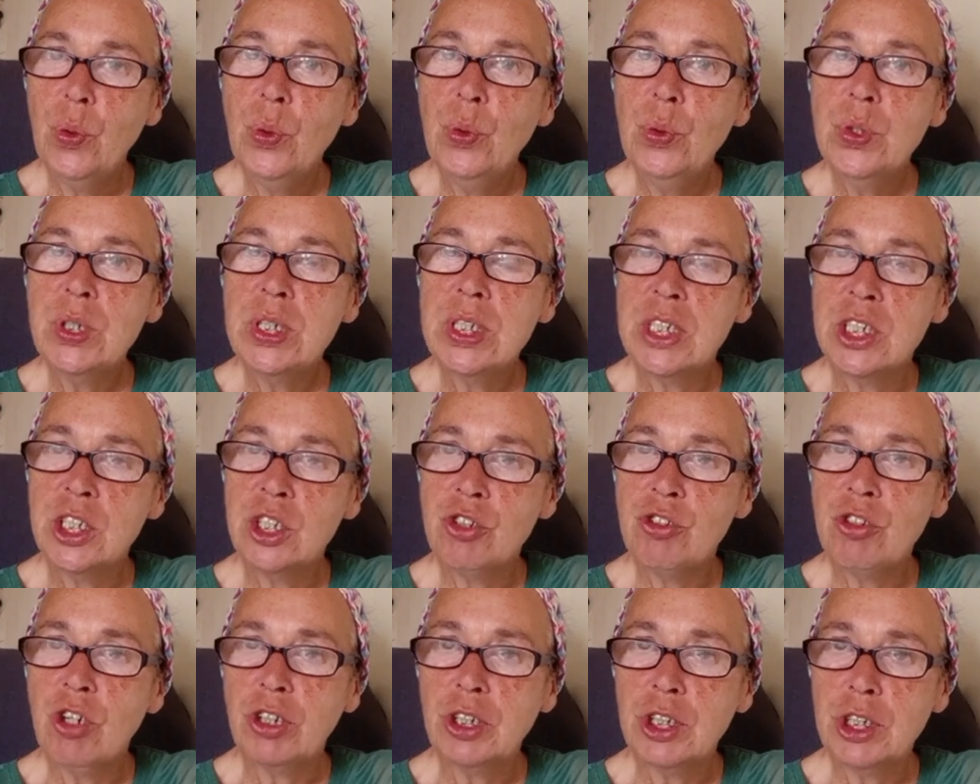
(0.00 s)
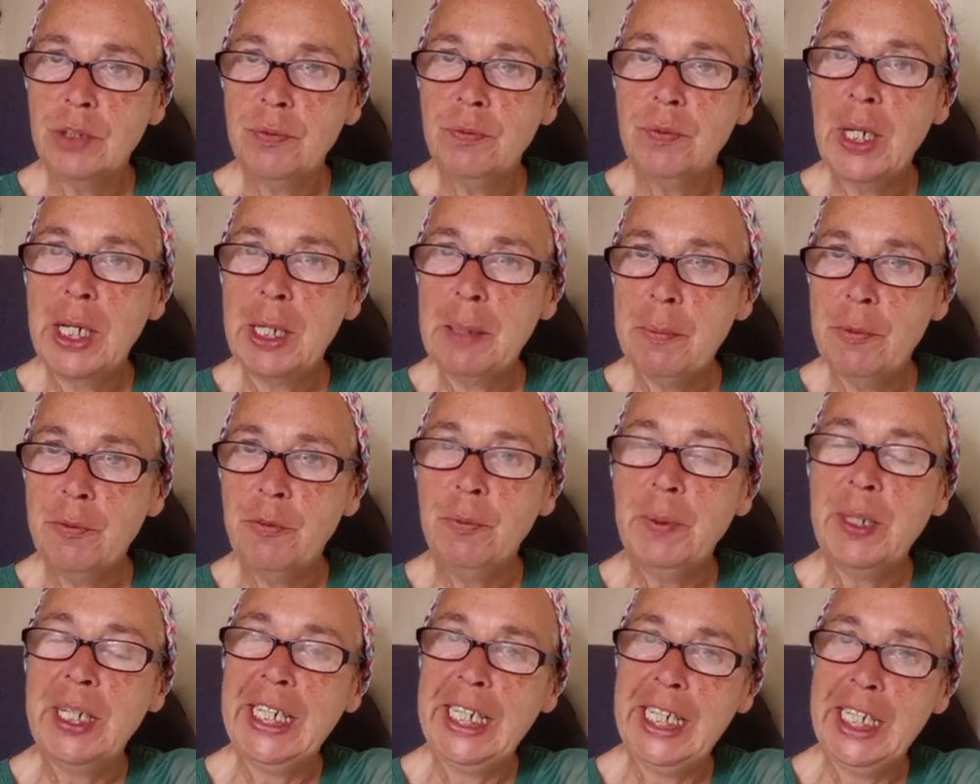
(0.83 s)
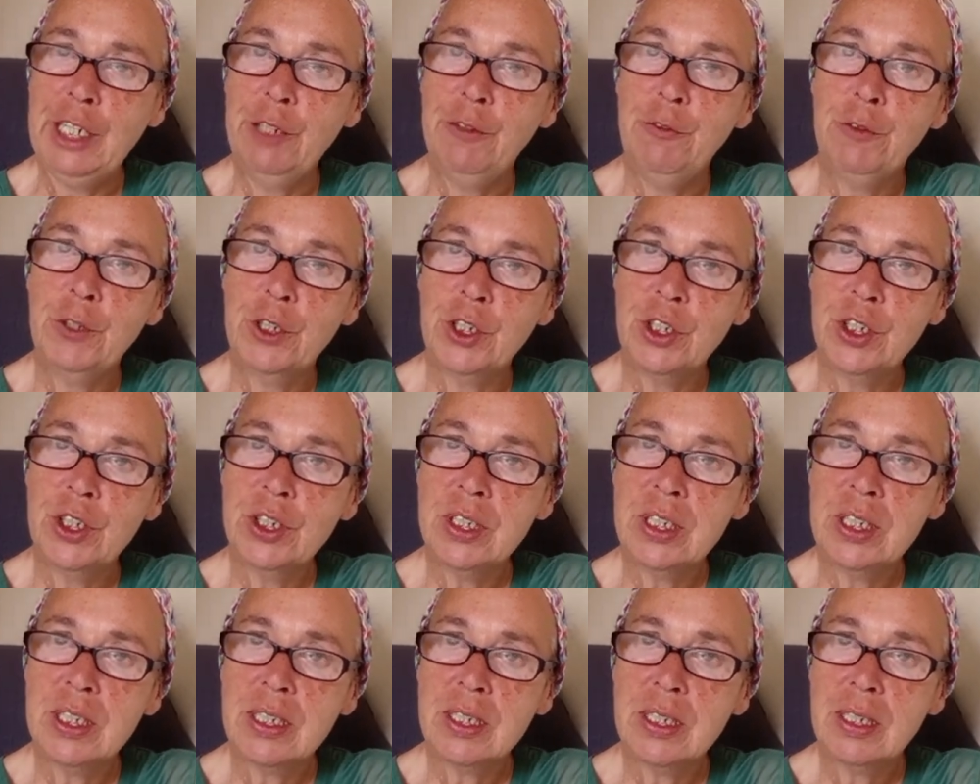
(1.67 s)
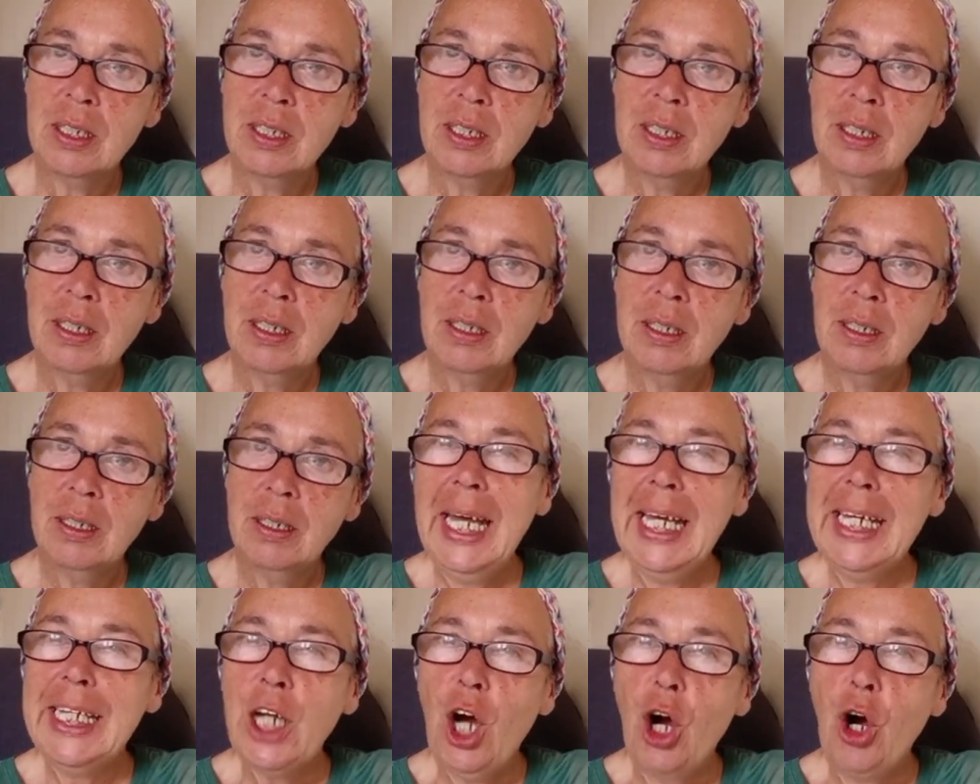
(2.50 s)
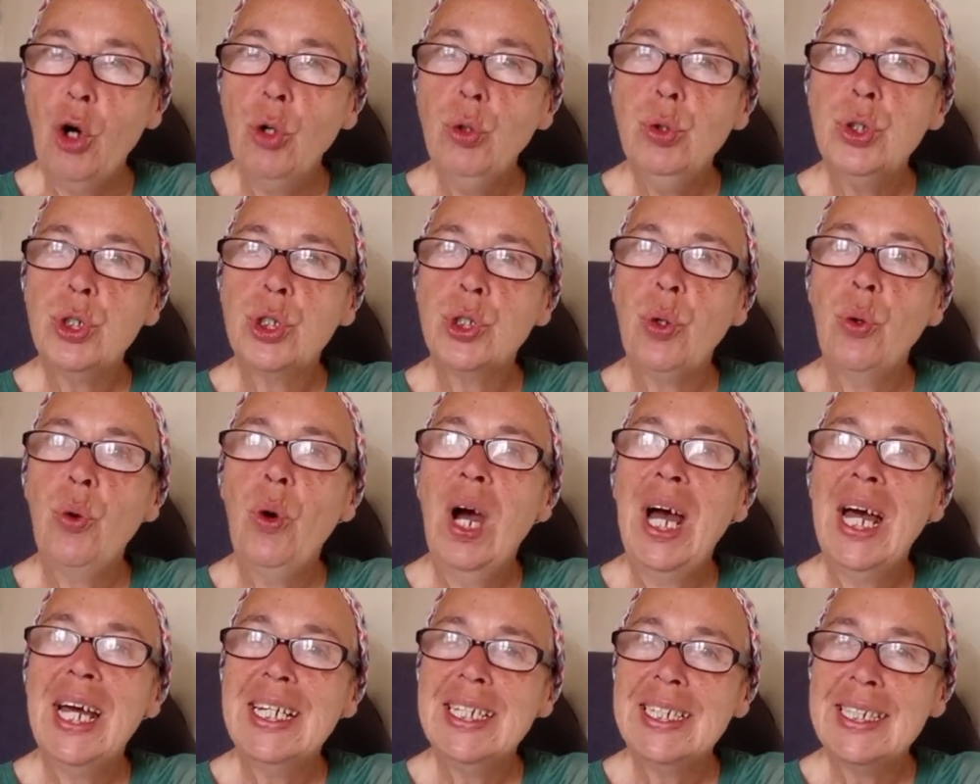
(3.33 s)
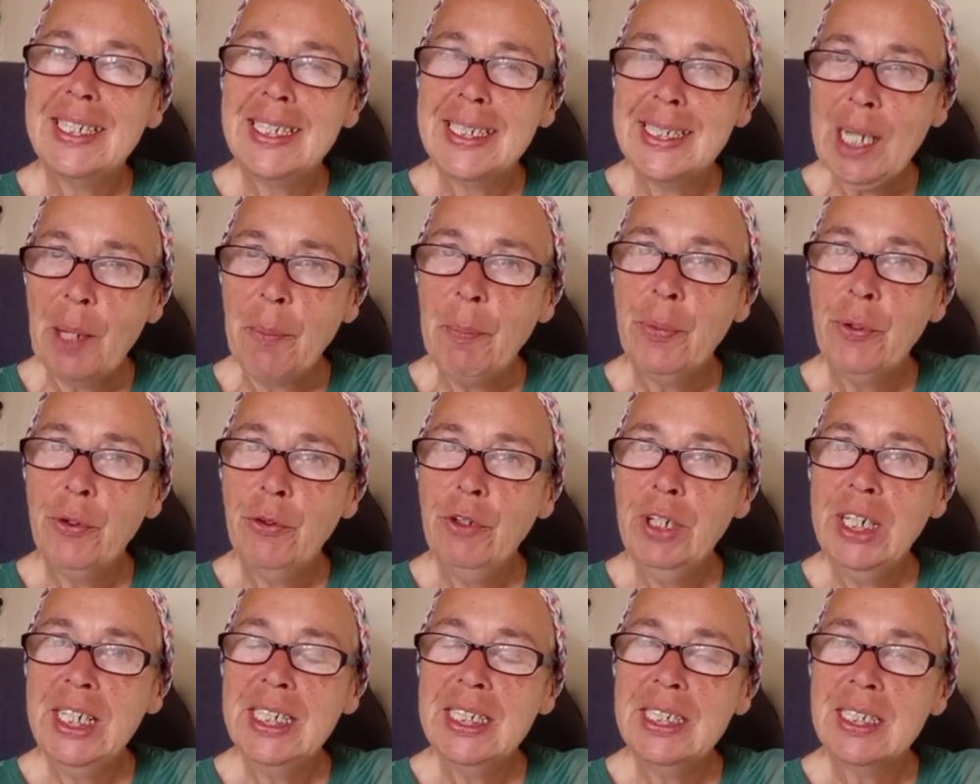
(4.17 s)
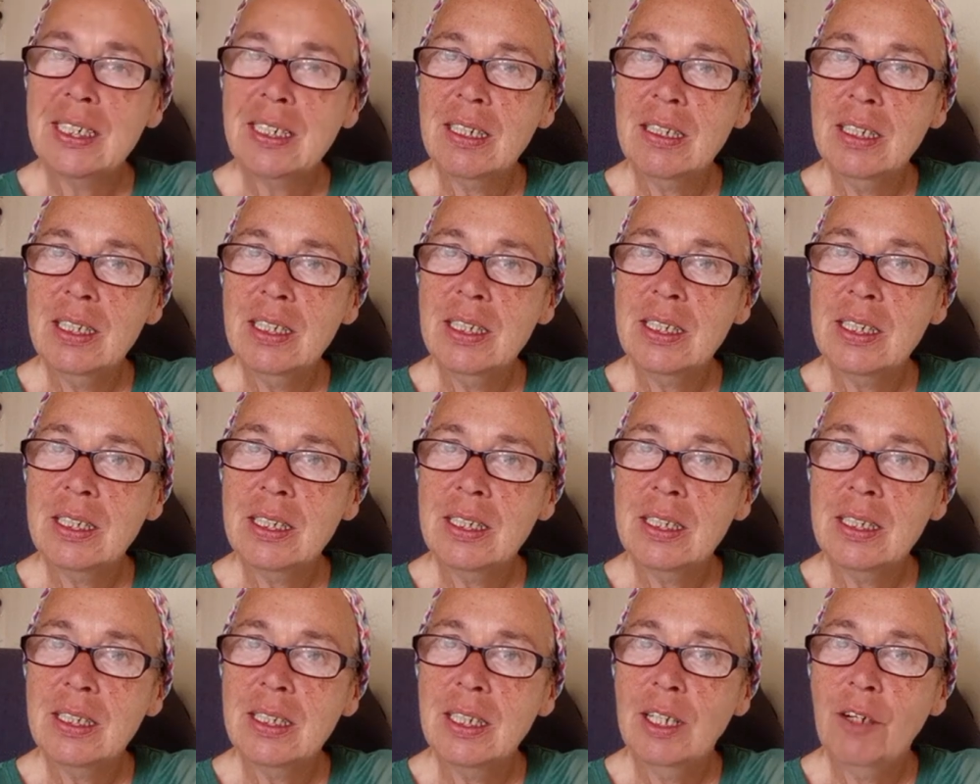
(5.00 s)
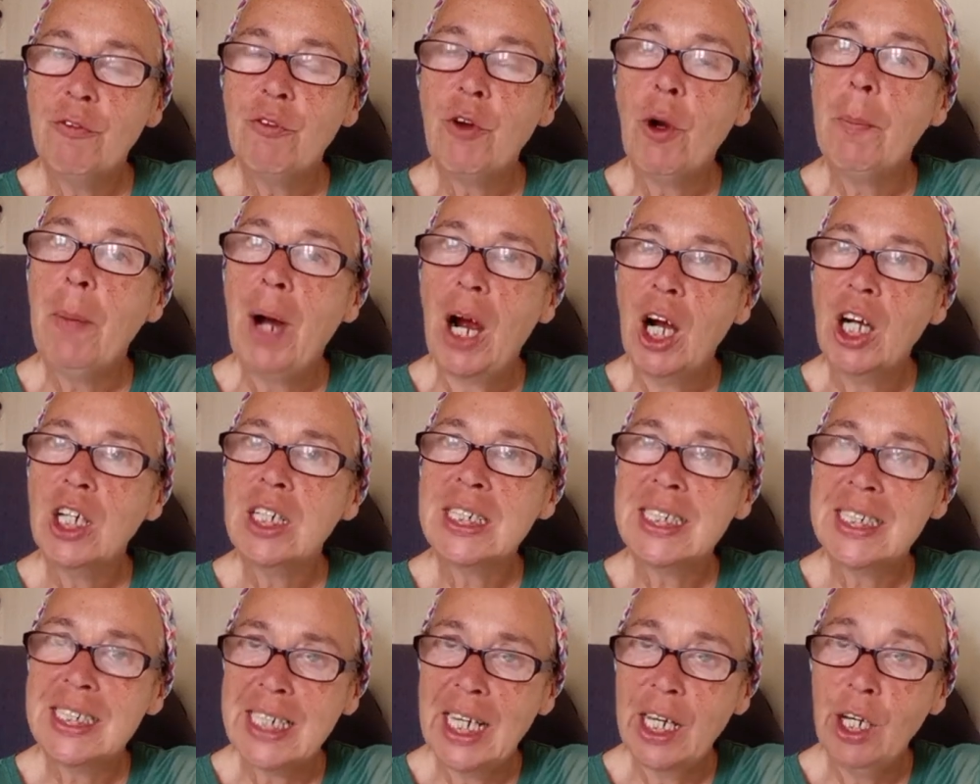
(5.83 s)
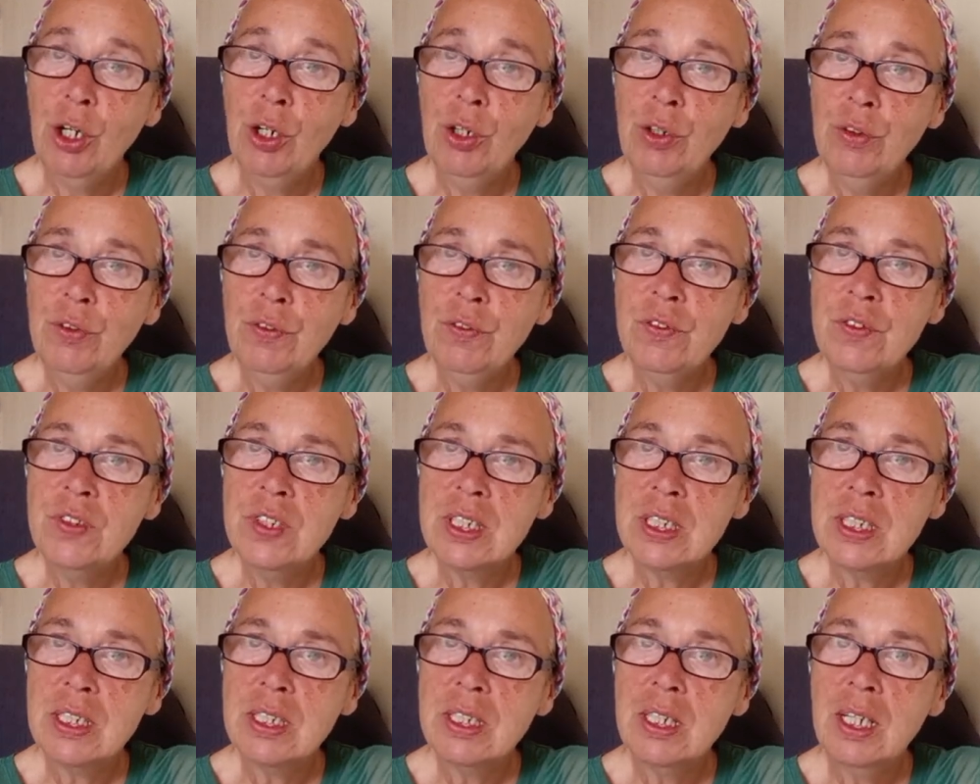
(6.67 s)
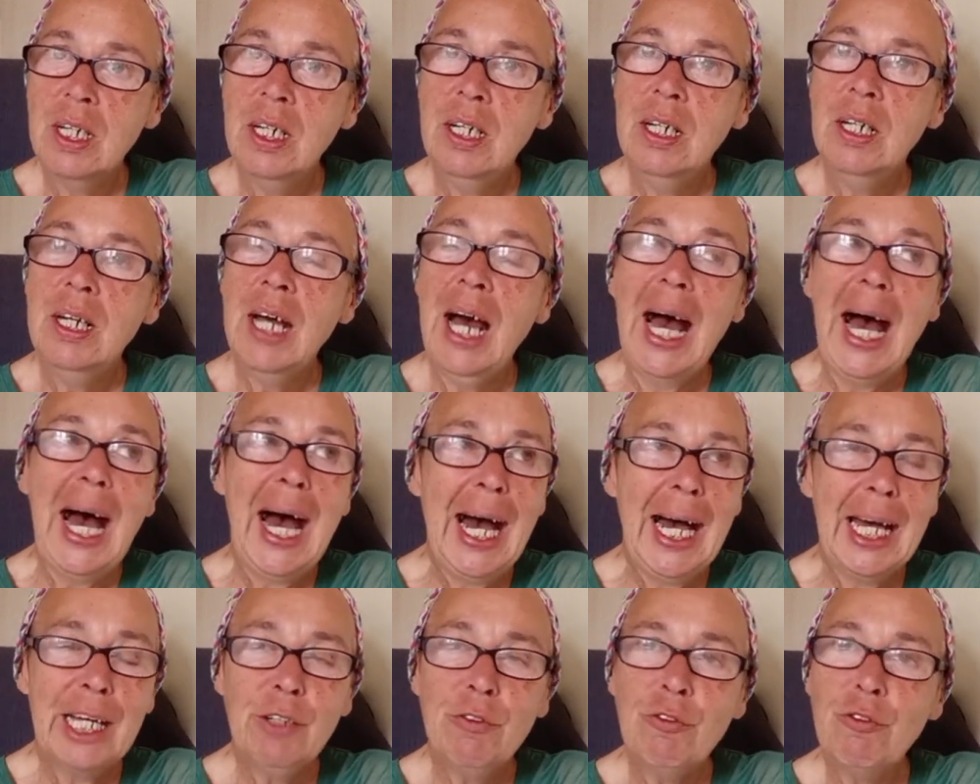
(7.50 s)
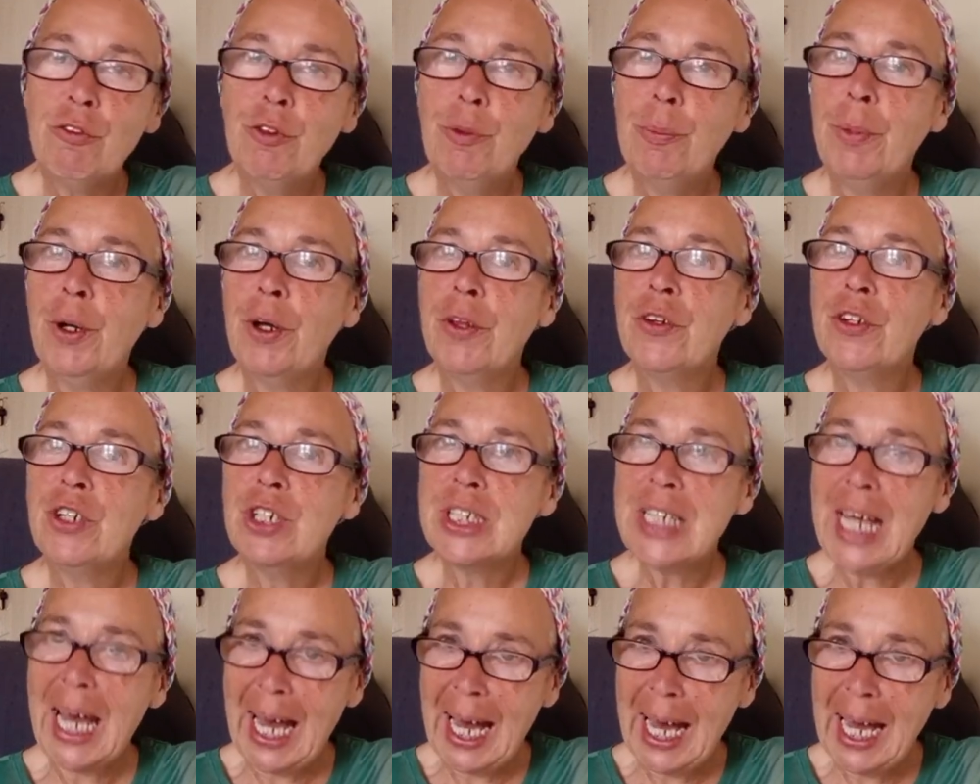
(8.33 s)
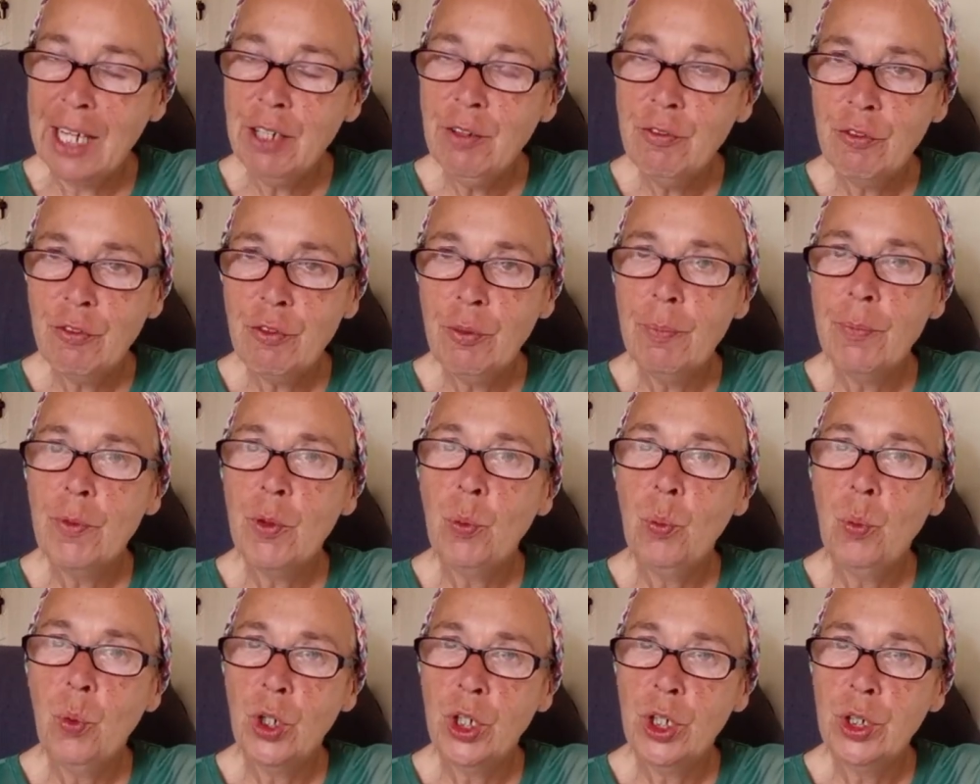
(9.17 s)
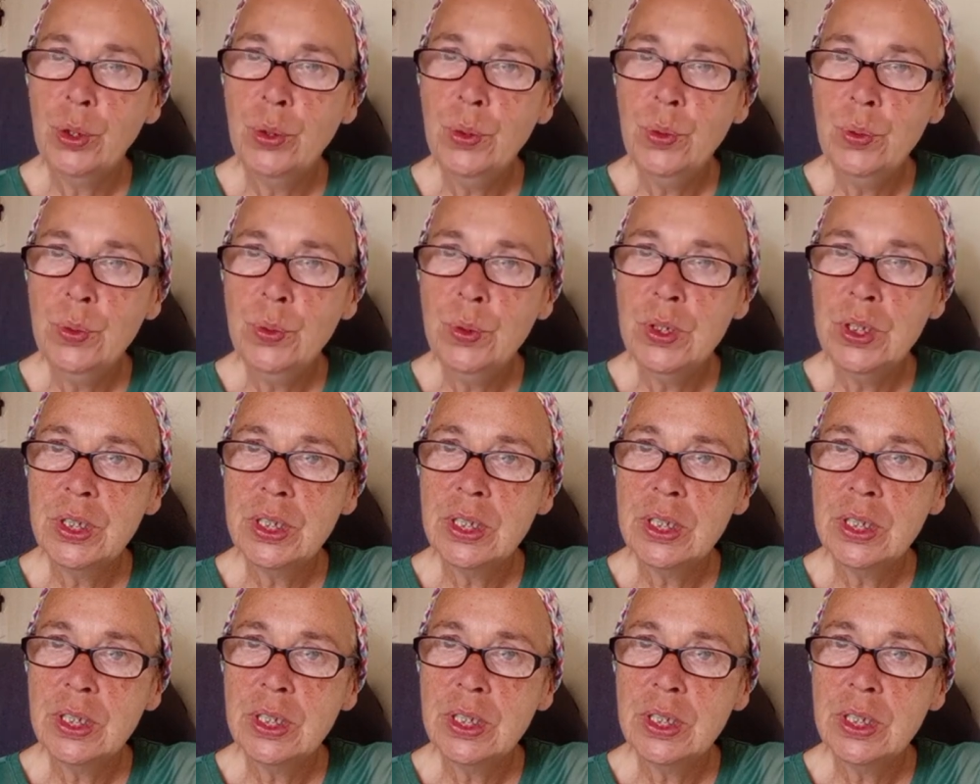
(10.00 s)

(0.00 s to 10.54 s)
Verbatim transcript: those destructive type behaviors. It also separates us from ourselves and from others and from the world.